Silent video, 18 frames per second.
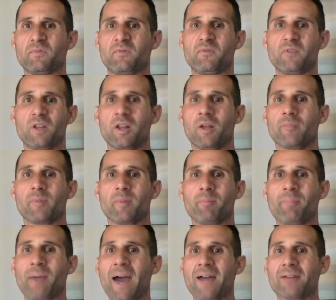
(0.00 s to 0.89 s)
fill up the
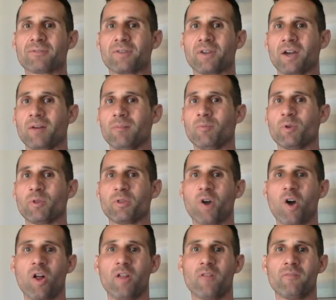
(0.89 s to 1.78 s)
bathtub with
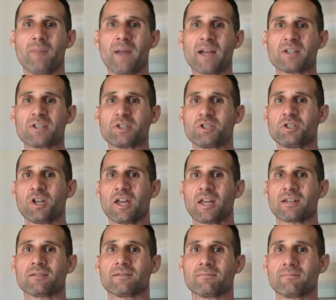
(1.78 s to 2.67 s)
all of my
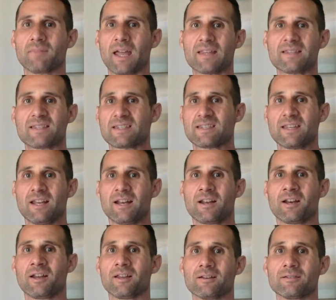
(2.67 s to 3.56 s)
shit and sit
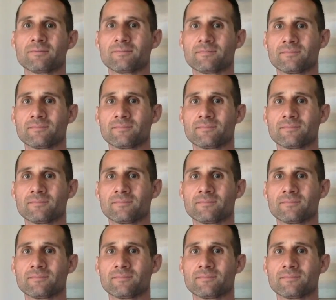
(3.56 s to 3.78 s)
in it